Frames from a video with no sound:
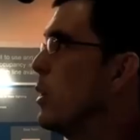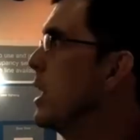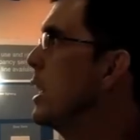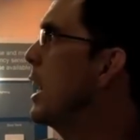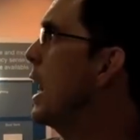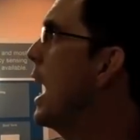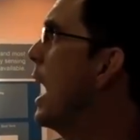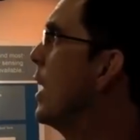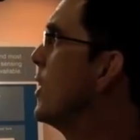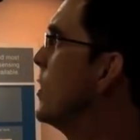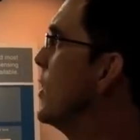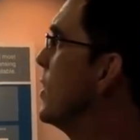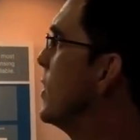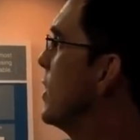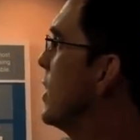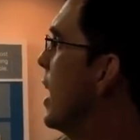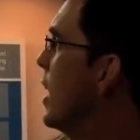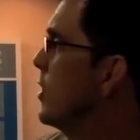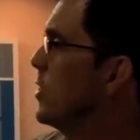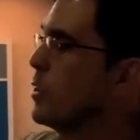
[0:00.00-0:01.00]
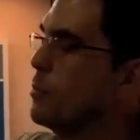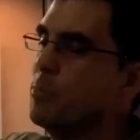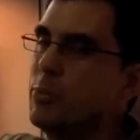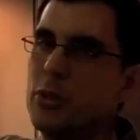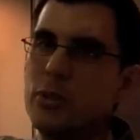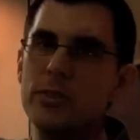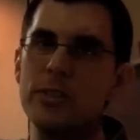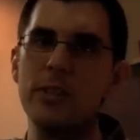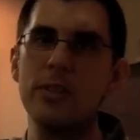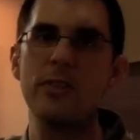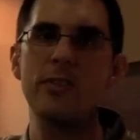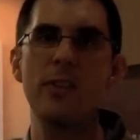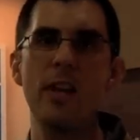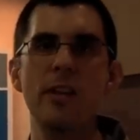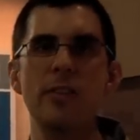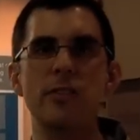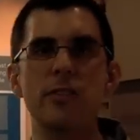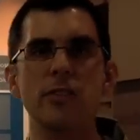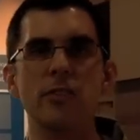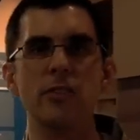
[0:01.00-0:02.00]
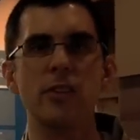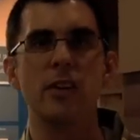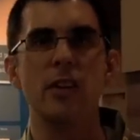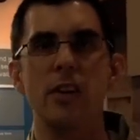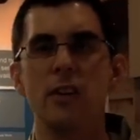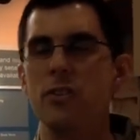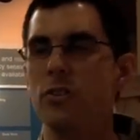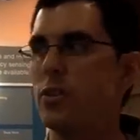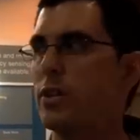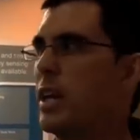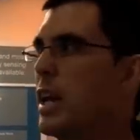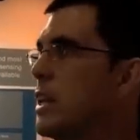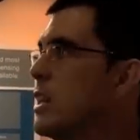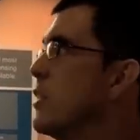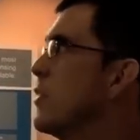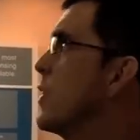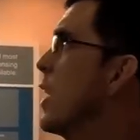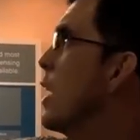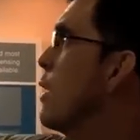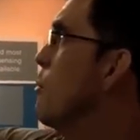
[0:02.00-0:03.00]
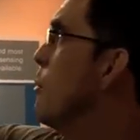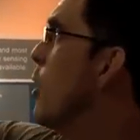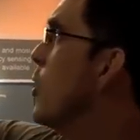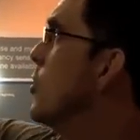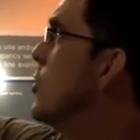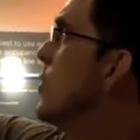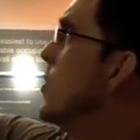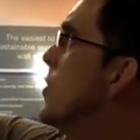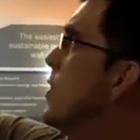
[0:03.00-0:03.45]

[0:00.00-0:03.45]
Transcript: what it has is it has some built-in sensors. So again, you've got a motion